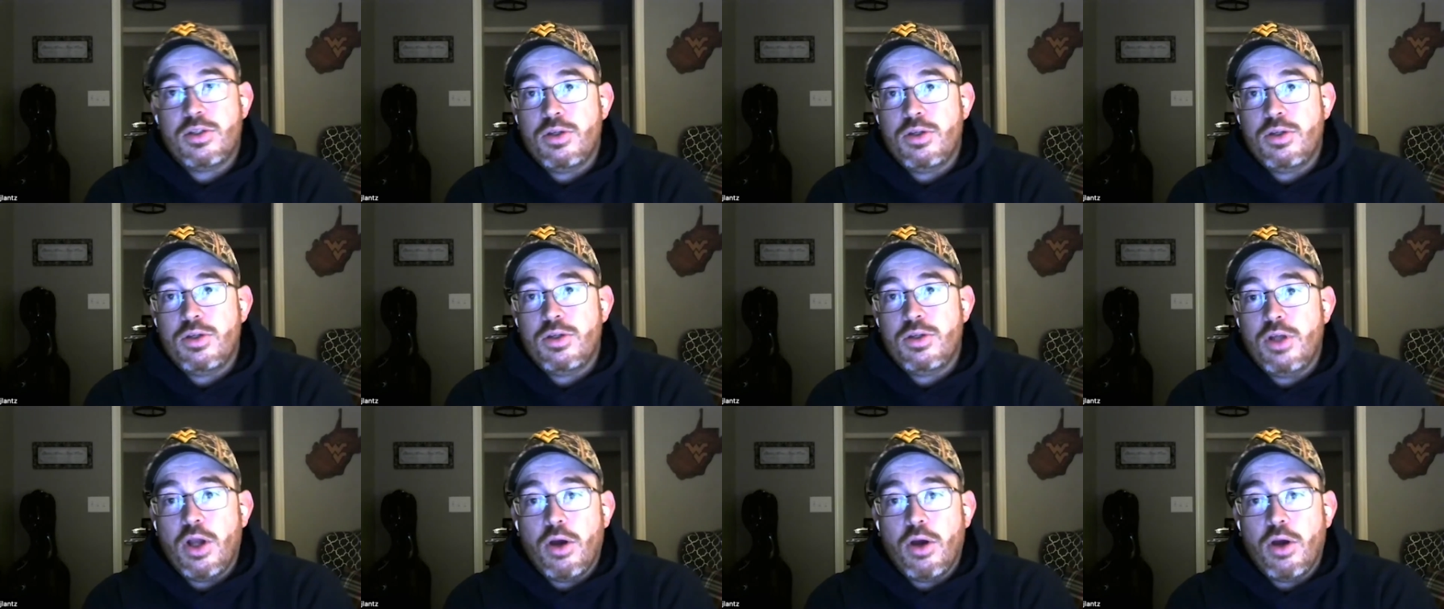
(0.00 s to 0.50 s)

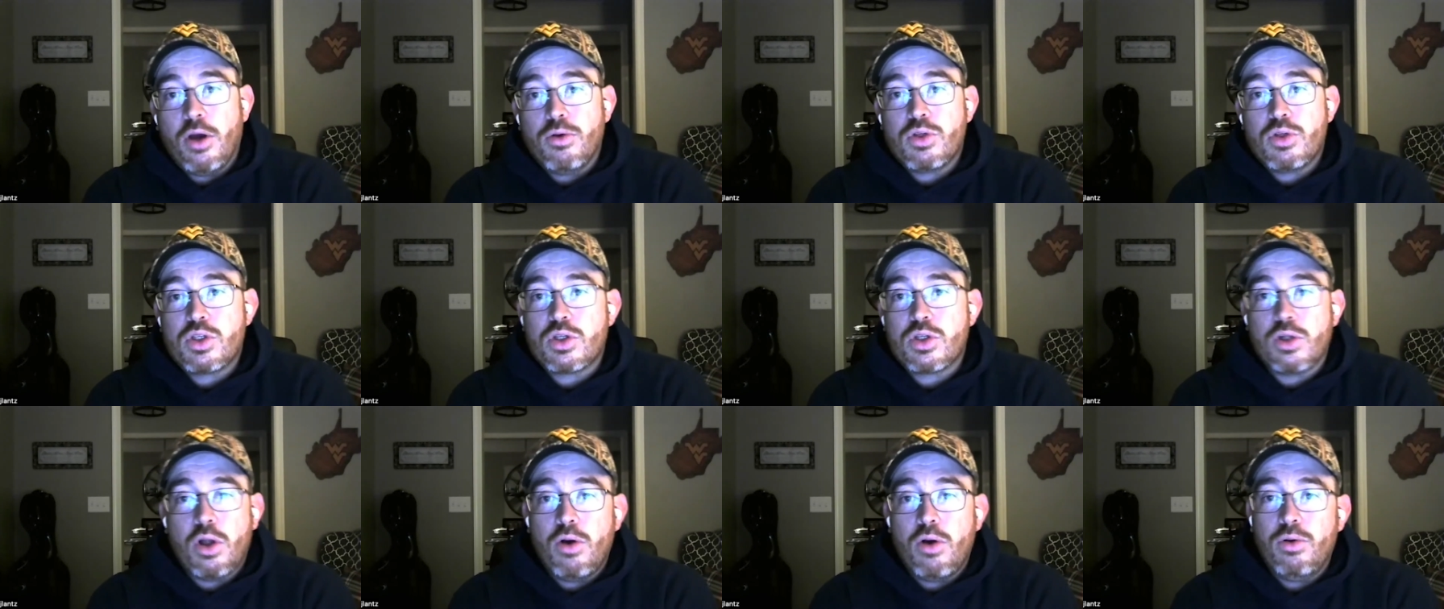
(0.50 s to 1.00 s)
you know
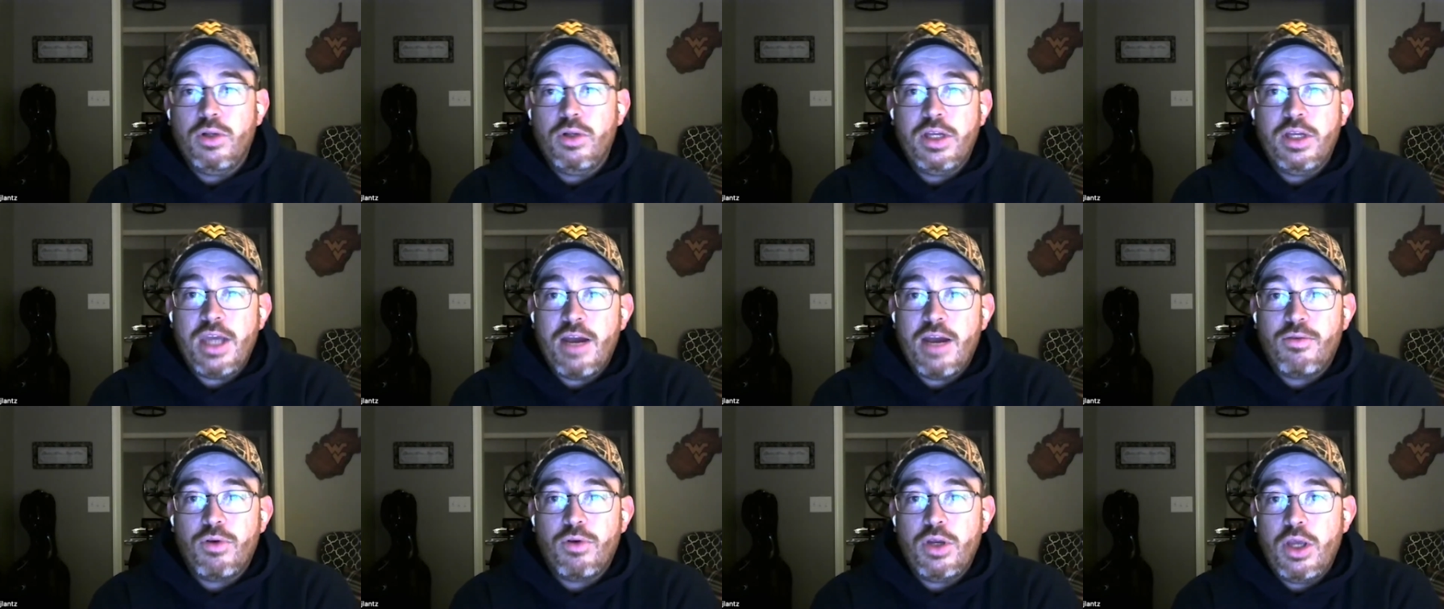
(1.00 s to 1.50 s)
slowly
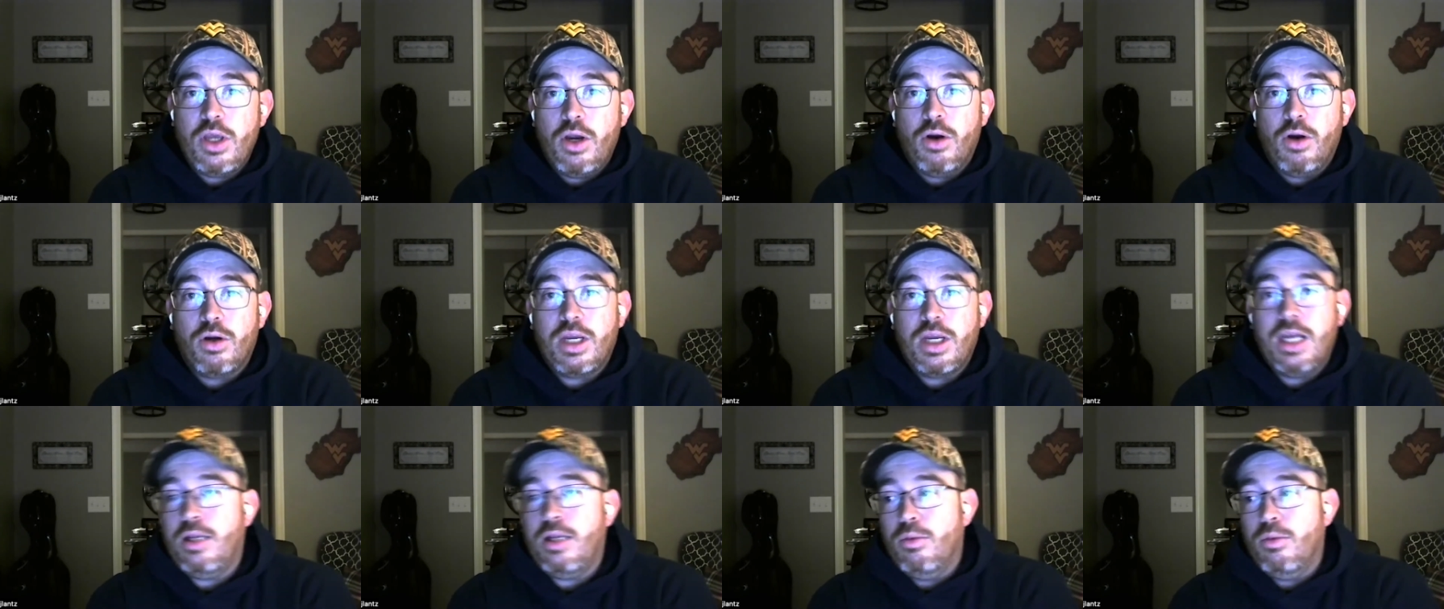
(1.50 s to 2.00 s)
every year
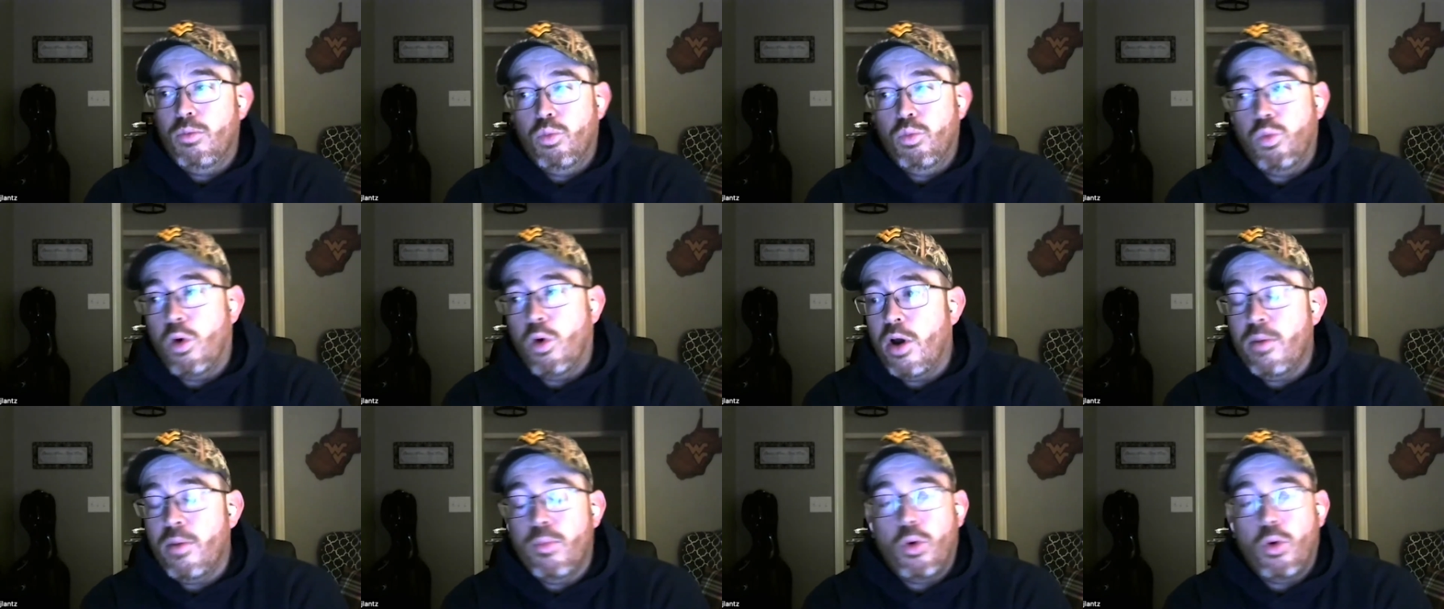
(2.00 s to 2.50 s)
getting one
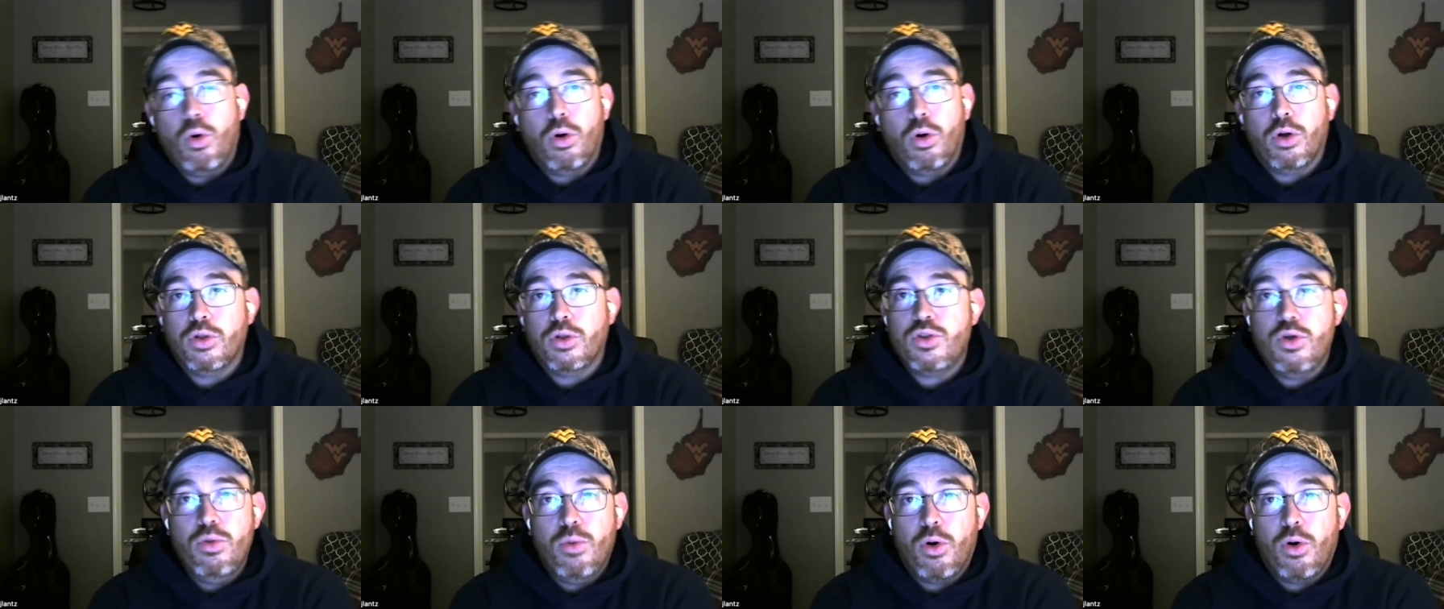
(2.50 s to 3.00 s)
more or two
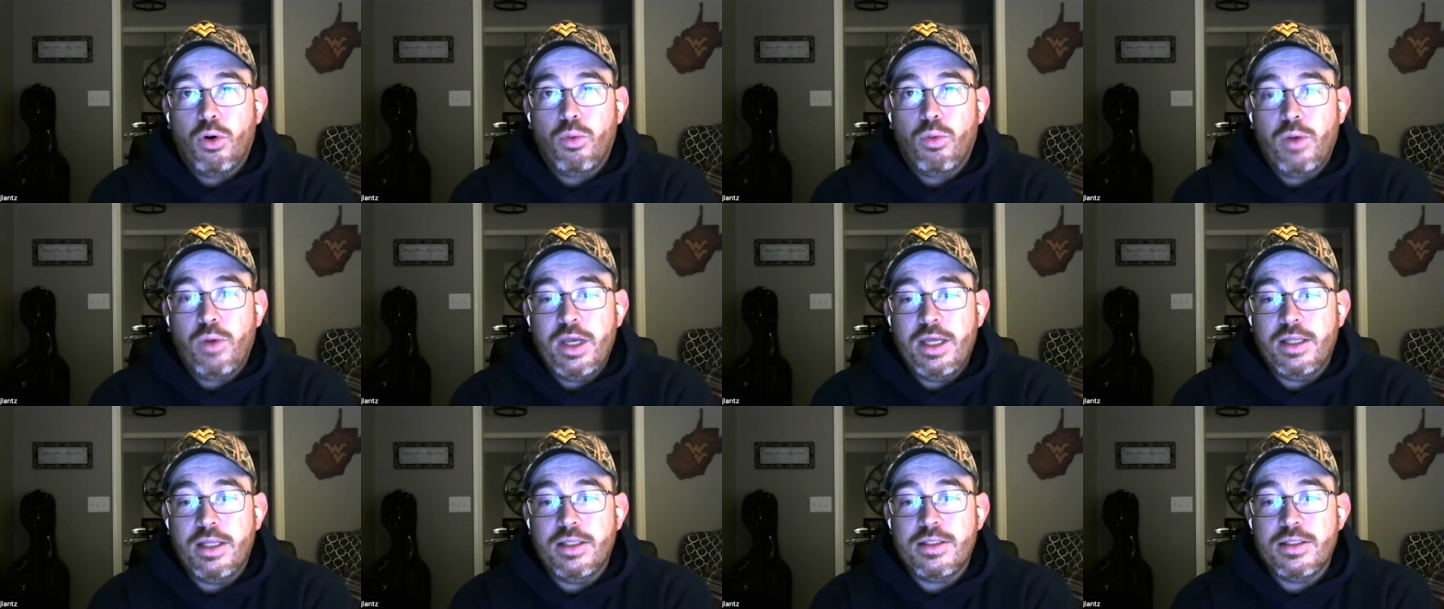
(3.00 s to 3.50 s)
more
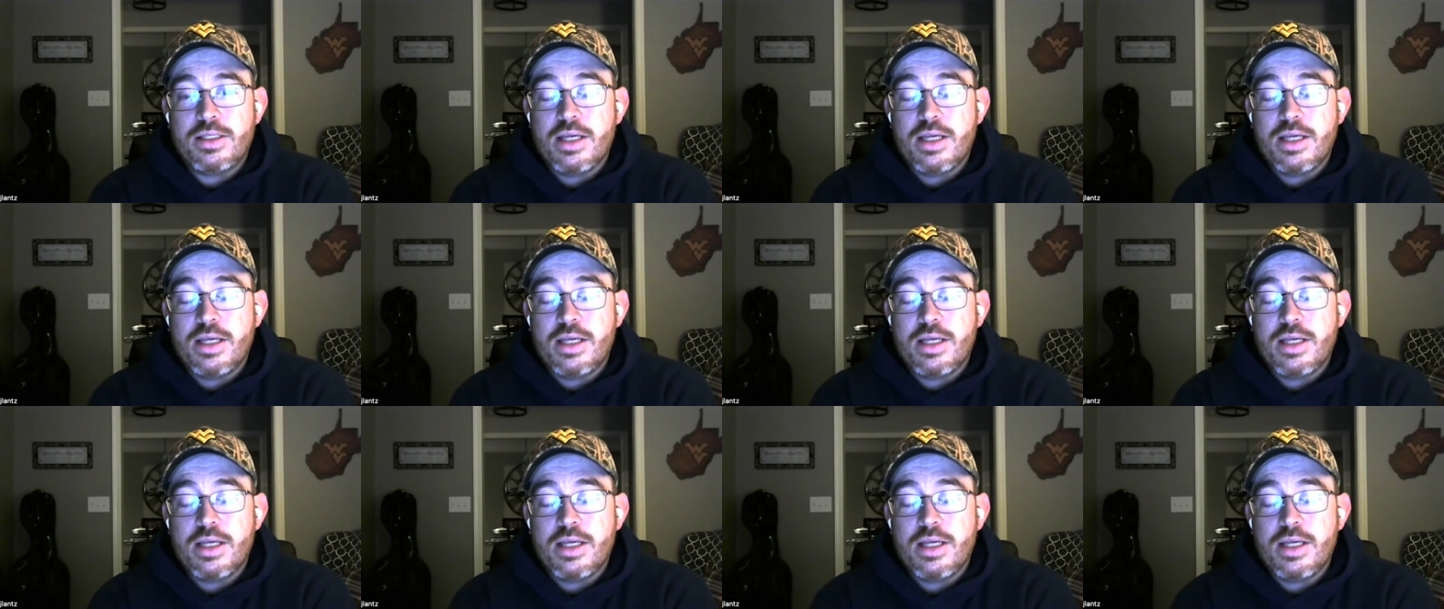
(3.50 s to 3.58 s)
wins